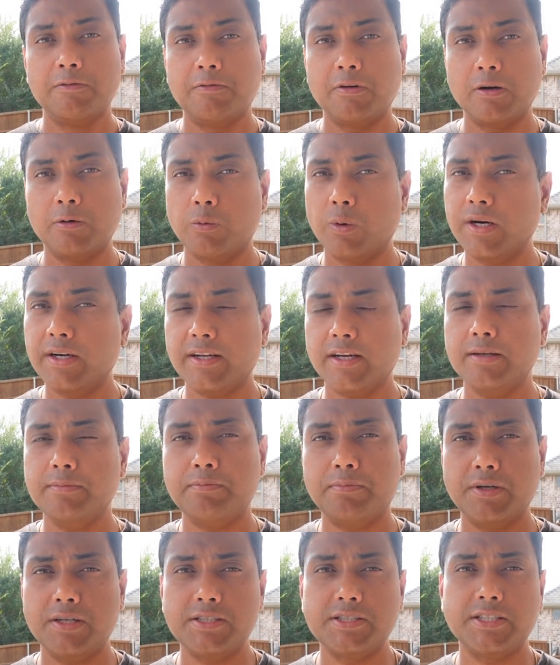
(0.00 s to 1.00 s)
for
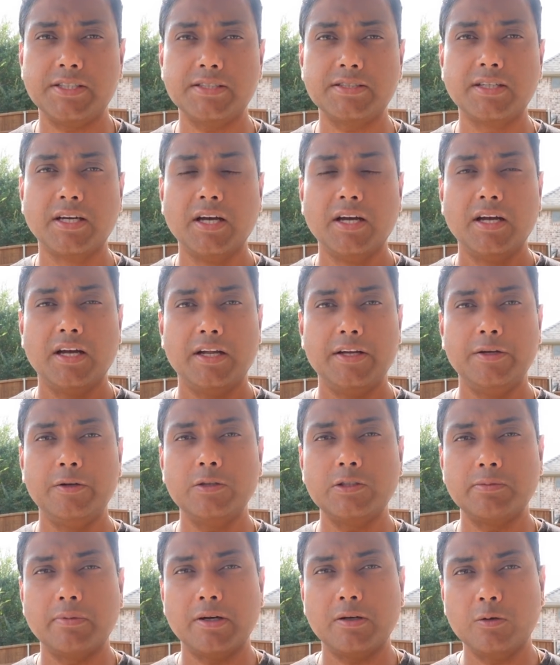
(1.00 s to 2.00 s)
one-time purchase and
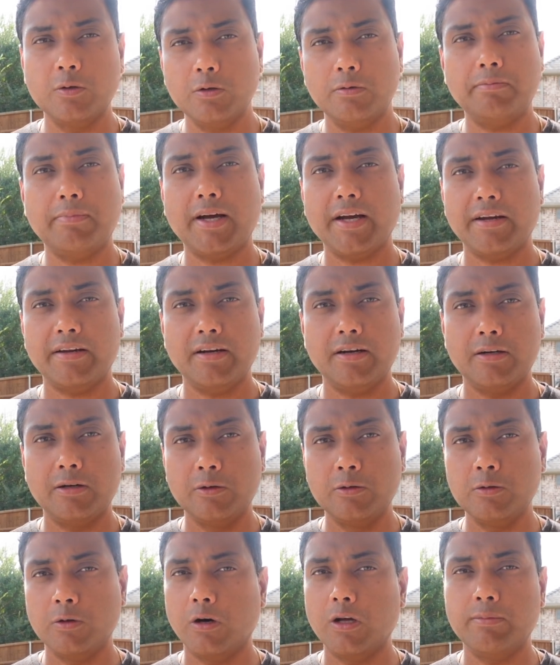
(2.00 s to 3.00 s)
use my own backyard
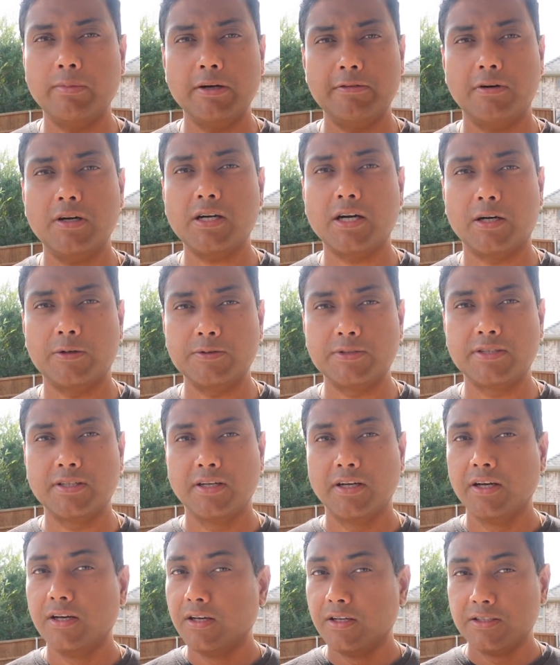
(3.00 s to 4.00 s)
to do all my workouts?
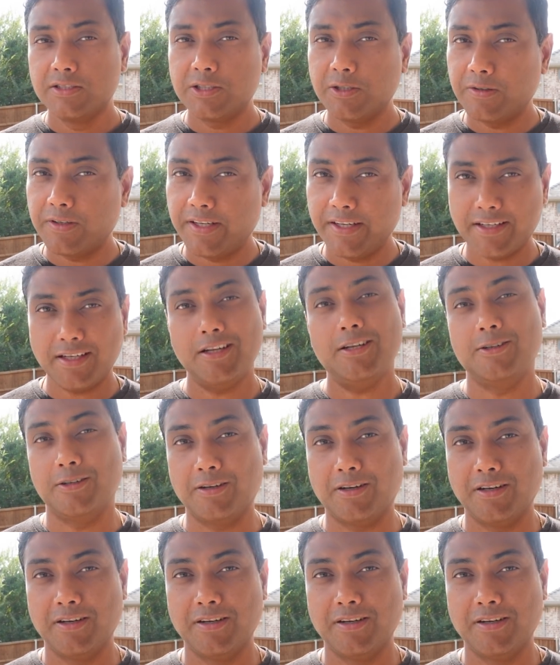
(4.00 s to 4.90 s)
So take a look.